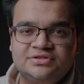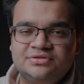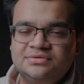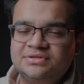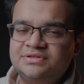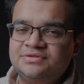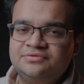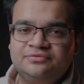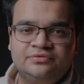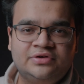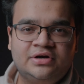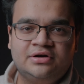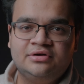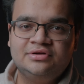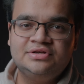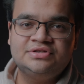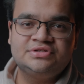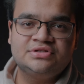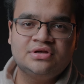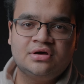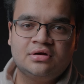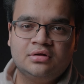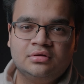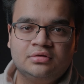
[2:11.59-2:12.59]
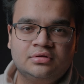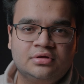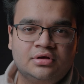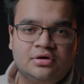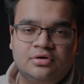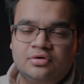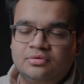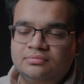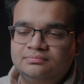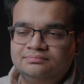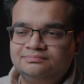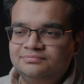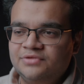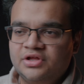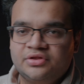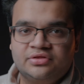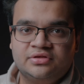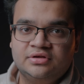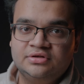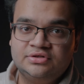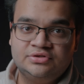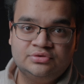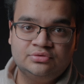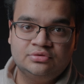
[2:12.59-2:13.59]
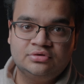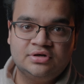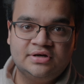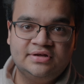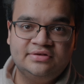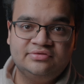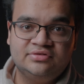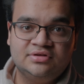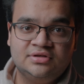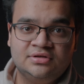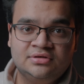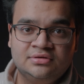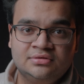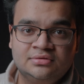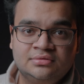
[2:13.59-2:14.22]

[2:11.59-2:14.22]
It's very subtle though, nothing too crazy.